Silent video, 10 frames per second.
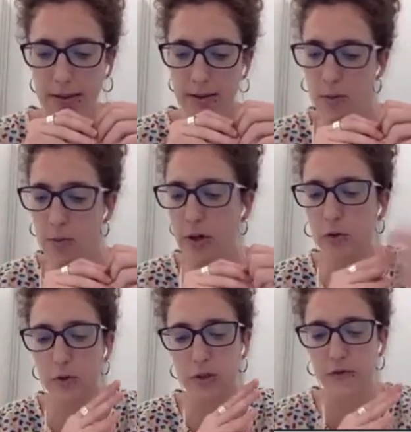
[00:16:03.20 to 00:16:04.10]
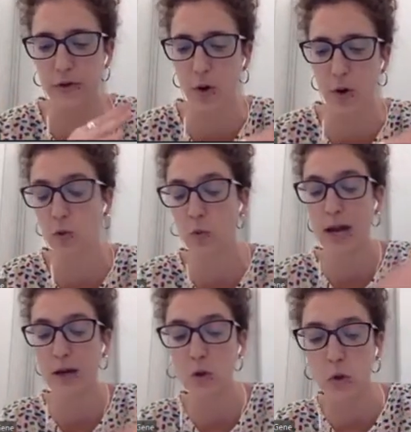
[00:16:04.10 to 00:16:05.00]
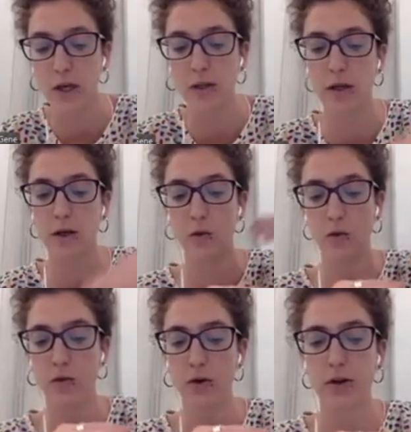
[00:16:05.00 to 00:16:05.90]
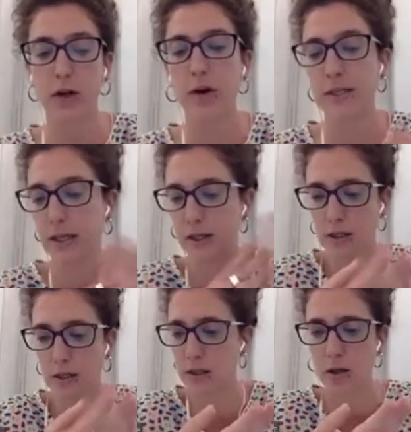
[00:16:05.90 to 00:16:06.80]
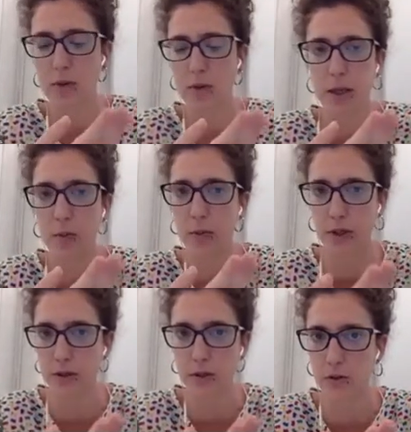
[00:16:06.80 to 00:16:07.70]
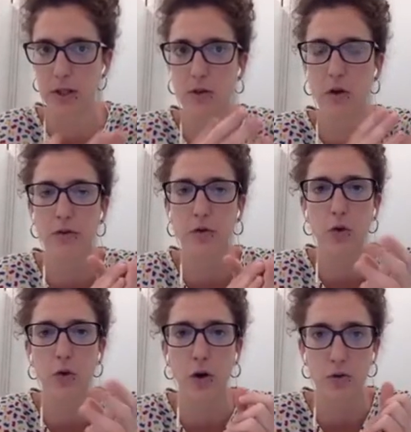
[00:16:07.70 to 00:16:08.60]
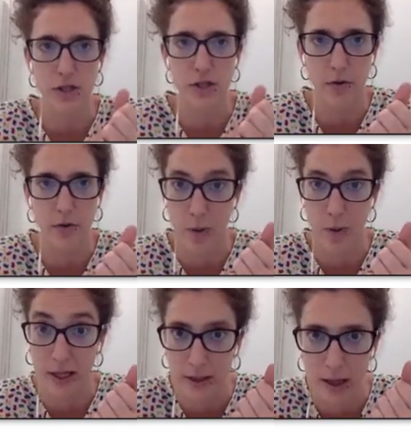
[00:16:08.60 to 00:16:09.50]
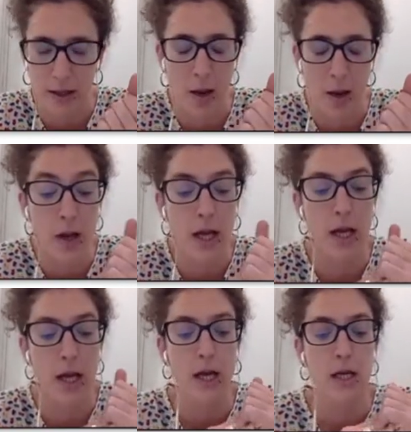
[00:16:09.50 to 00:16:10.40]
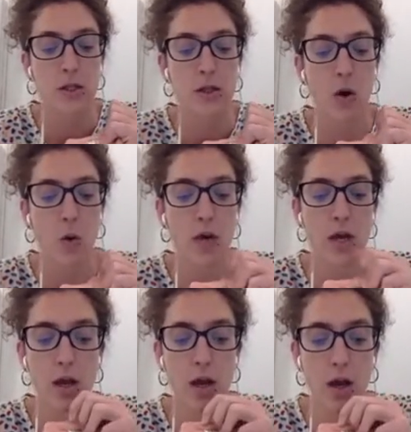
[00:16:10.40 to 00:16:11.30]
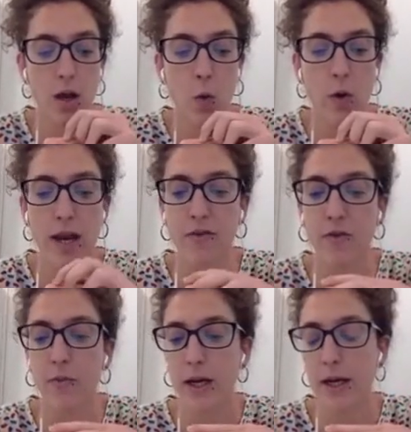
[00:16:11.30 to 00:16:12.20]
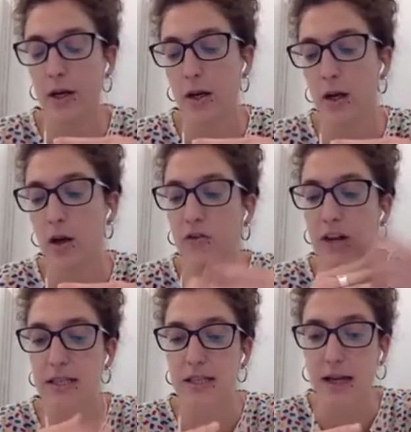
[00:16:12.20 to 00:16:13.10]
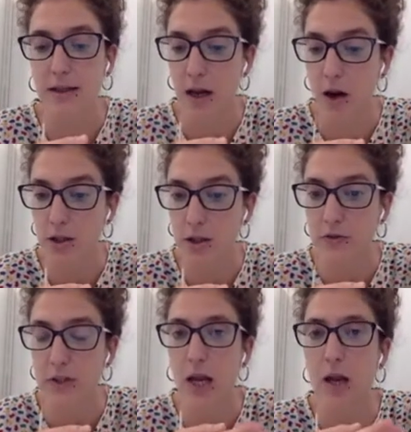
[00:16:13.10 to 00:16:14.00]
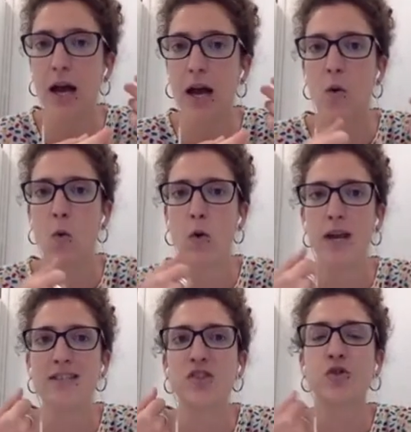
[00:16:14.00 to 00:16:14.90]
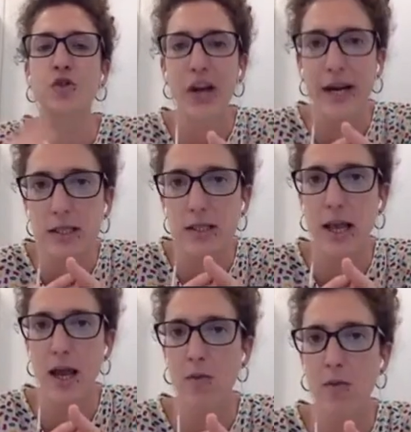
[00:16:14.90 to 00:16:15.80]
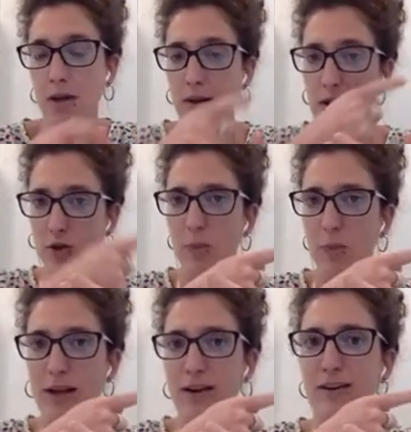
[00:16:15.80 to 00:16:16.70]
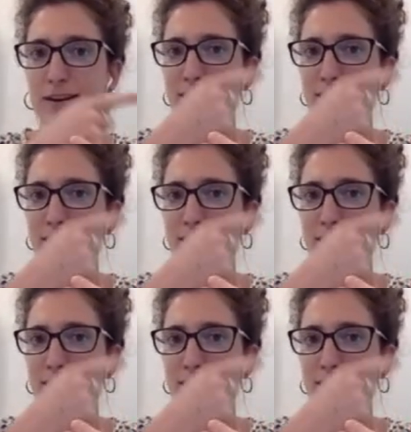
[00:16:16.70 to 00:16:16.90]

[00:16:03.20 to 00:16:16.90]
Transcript: temperatures from -20 to 4 degrees, that it's normal temperatures that you have to conserve or maintain them. So we lyophilized a lot of them, and we stress them in the tropical